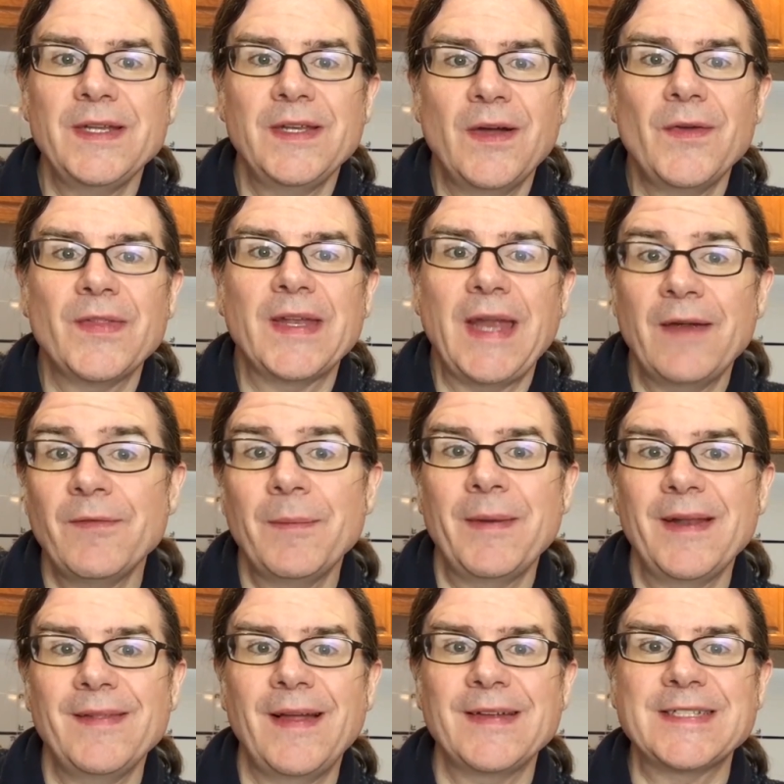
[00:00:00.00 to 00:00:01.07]
know that
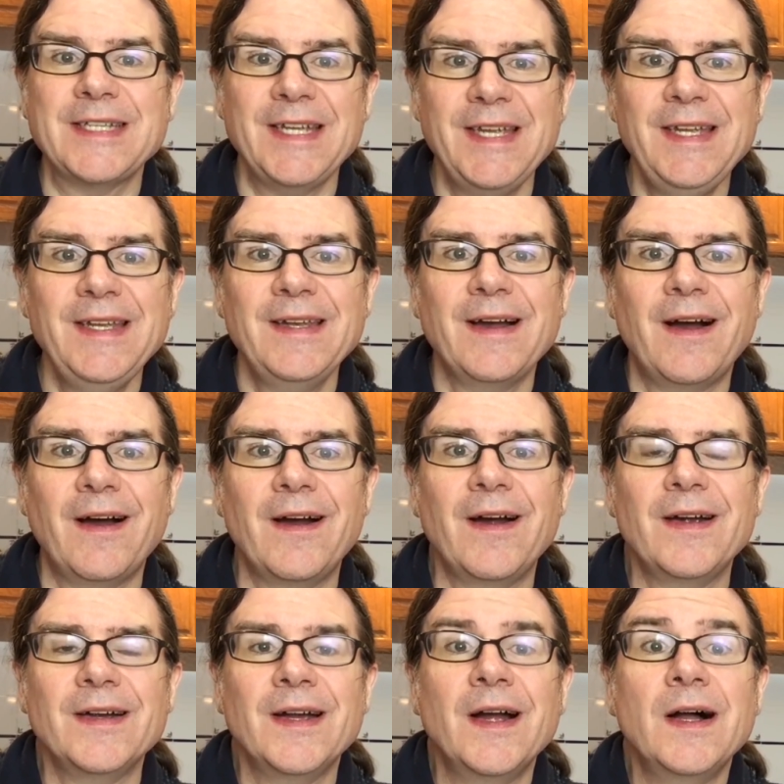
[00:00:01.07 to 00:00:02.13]
everybody likes to eat
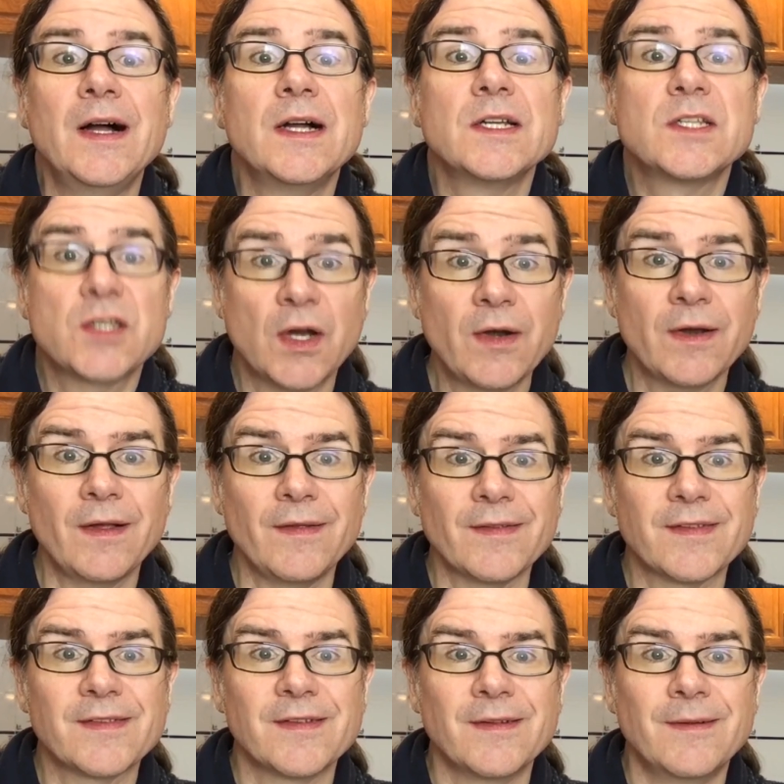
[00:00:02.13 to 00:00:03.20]
are
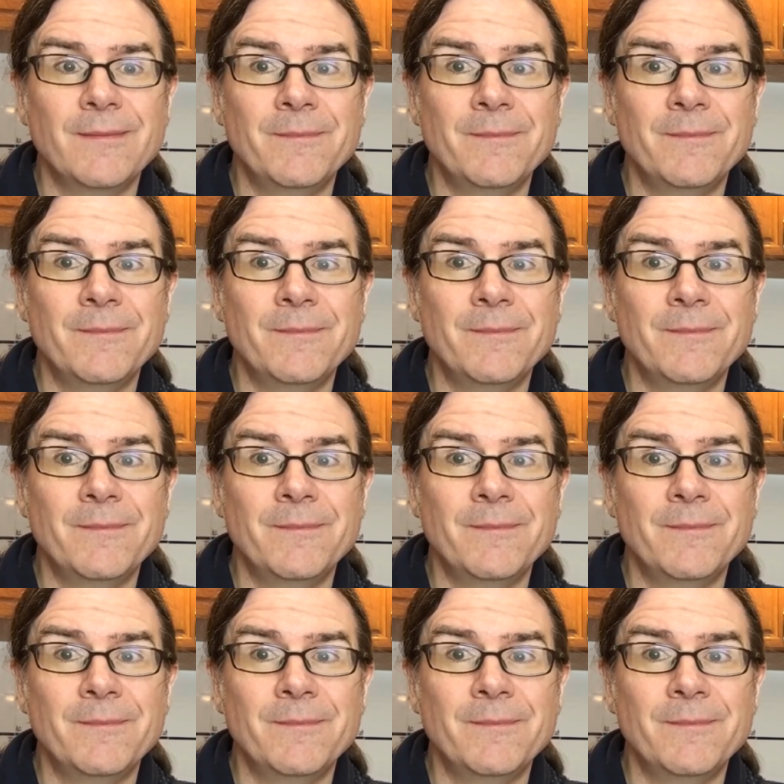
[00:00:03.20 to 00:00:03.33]
turtles.